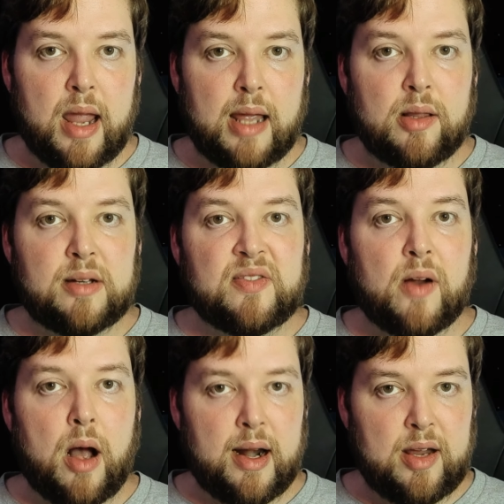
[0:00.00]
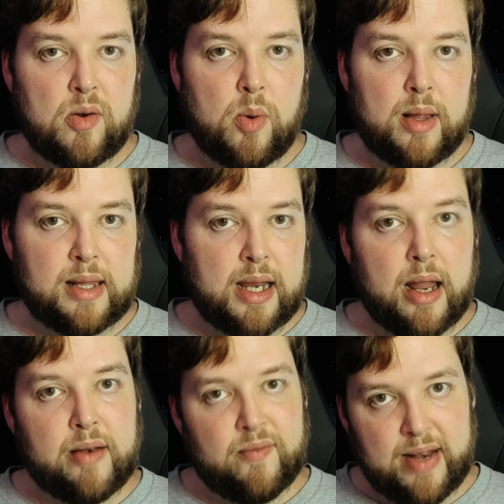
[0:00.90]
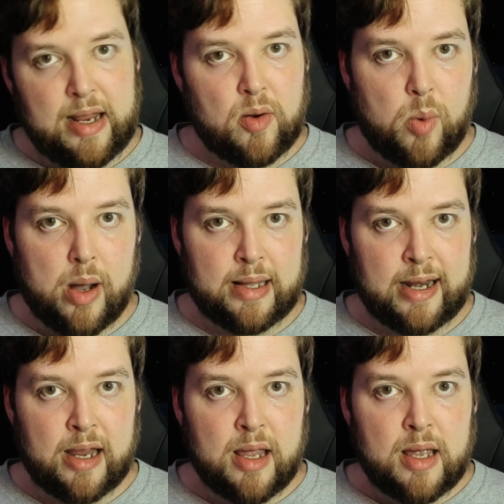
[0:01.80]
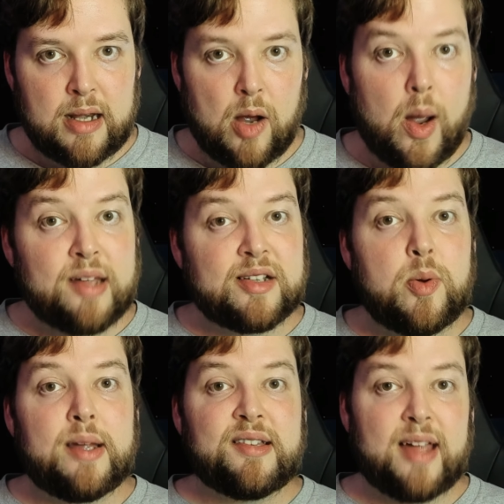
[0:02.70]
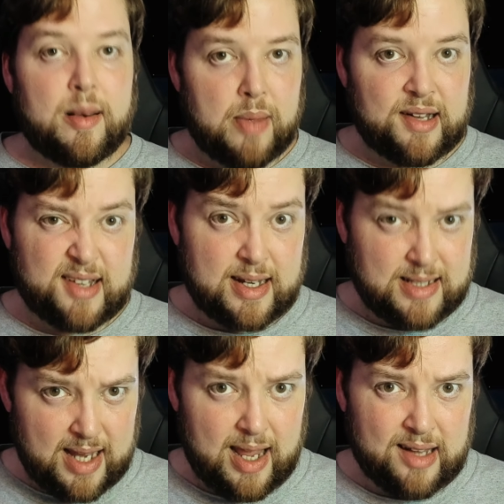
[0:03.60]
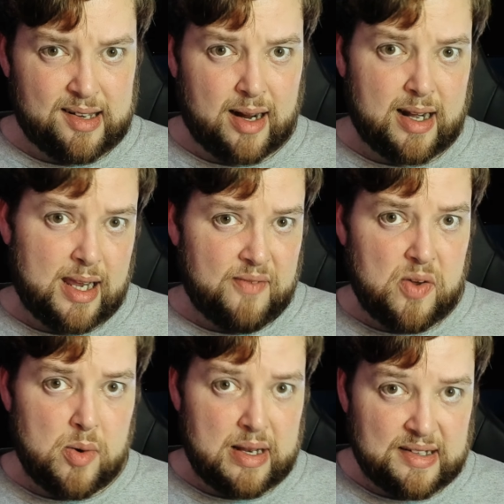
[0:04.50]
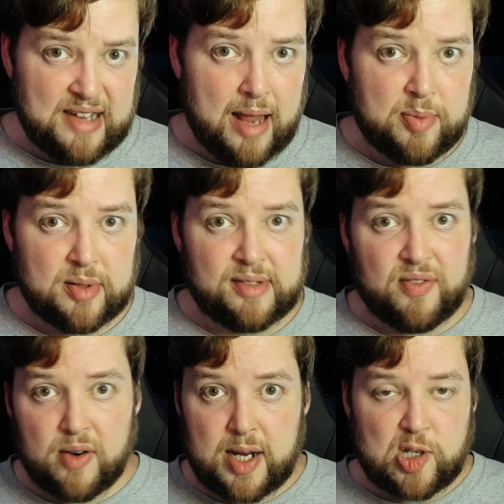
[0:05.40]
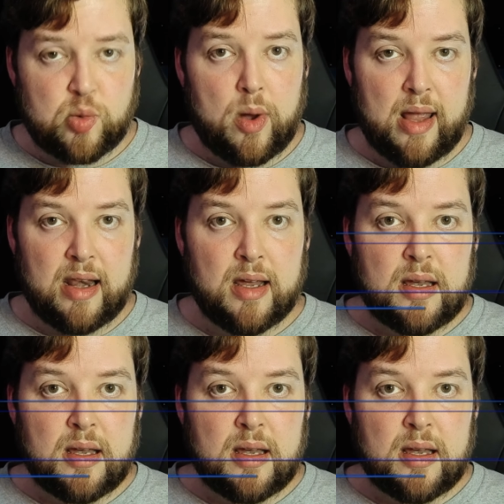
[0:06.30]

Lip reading: It looks for audio quality and video quality. Now, as a quick side-by-side test, I'm going to give you examples for each one.